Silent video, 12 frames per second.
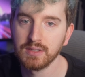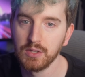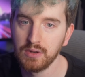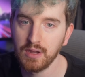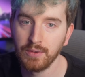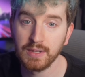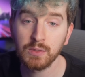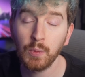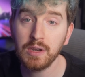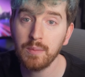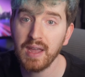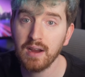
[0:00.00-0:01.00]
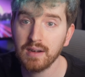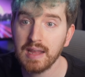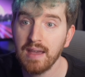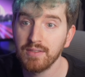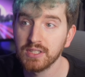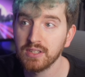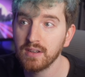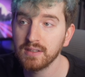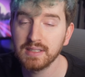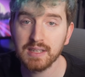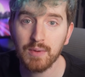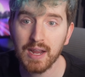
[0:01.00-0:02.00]
Studio, and it's one you may already have installed
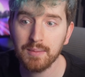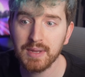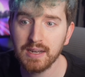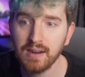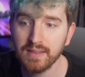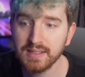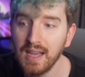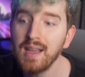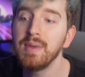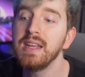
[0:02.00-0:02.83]
because I recommend it all the time.